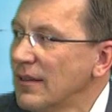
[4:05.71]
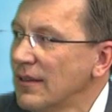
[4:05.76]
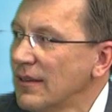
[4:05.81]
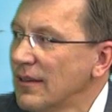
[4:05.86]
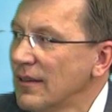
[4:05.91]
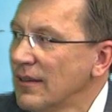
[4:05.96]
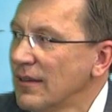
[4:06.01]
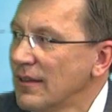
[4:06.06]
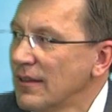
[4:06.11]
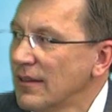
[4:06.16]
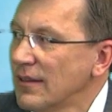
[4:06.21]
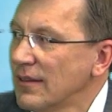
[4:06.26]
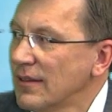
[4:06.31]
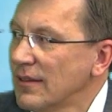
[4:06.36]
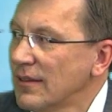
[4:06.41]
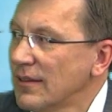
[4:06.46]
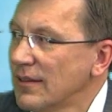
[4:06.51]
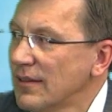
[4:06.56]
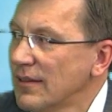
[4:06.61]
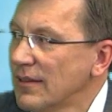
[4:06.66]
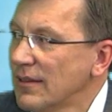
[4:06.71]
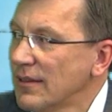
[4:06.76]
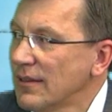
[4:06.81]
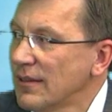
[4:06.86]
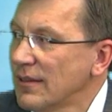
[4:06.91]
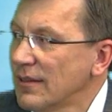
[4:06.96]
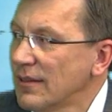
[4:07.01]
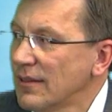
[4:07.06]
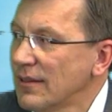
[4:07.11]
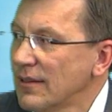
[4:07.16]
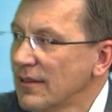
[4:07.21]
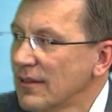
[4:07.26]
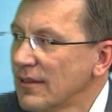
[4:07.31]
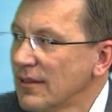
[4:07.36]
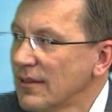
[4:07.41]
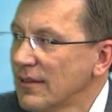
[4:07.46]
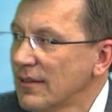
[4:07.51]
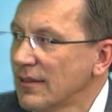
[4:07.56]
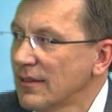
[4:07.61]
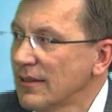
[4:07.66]

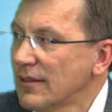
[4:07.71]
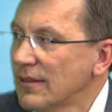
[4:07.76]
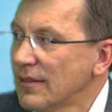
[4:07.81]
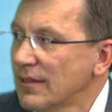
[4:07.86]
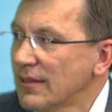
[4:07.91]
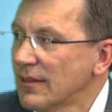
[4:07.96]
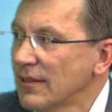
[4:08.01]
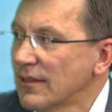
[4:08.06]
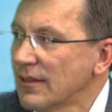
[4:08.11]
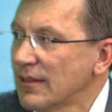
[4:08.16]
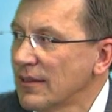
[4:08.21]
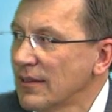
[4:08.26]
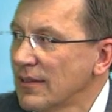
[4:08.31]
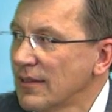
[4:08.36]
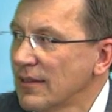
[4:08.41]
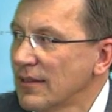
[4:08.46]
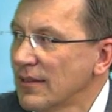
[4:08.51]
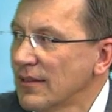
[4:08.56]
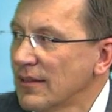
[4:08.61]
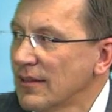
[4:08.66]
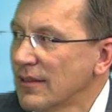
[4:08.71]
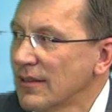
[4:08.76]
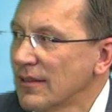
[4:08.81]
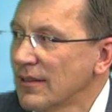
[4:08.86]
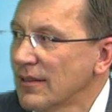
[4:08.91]
(not speaking)